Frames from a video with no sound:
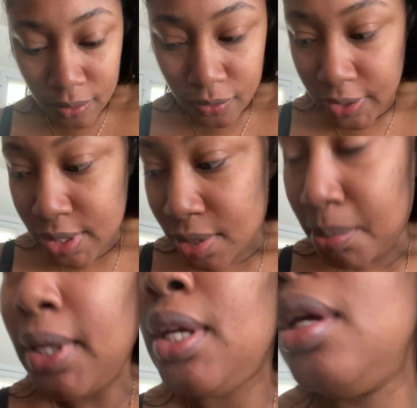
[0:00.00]
fix
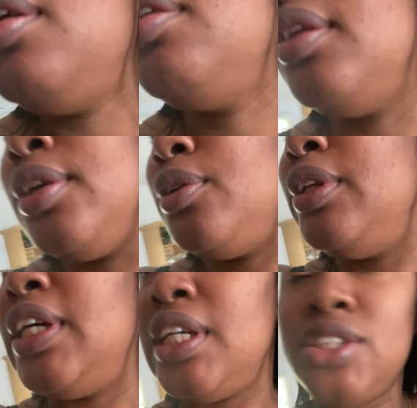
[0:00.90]
me a little
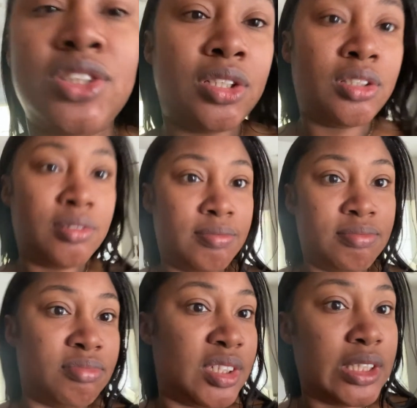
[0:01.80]
lunch,
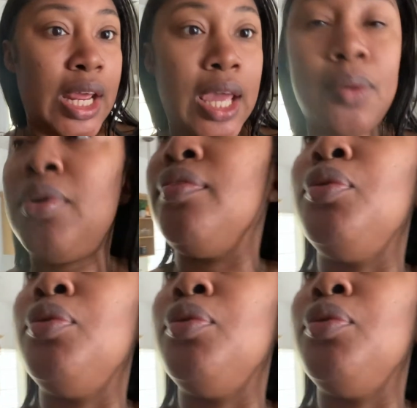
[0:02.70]
snack, whatever